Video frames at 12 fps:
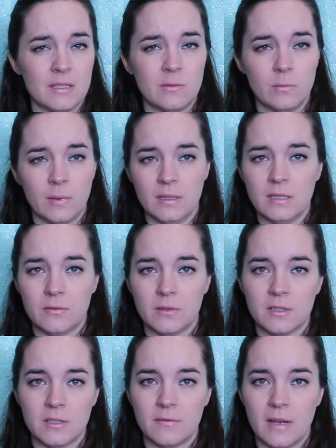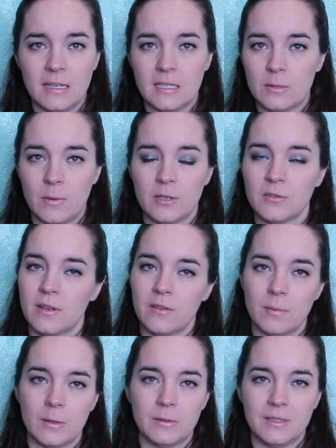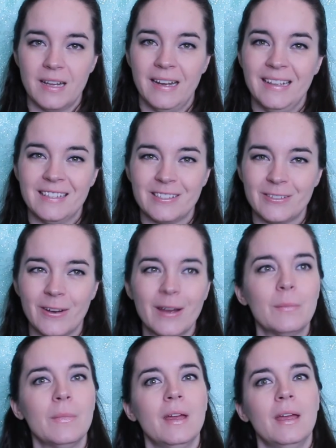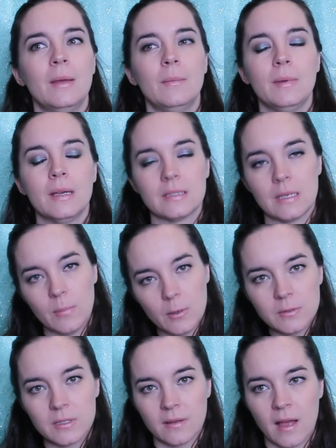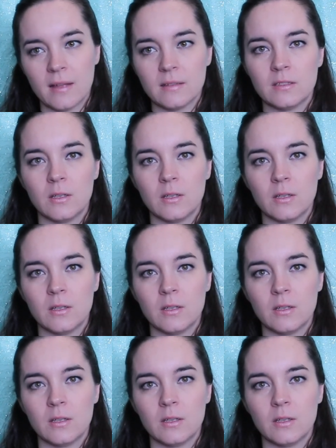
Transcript: it's really difficult to find a swatch that I've posted on Instagram, because I post a lot.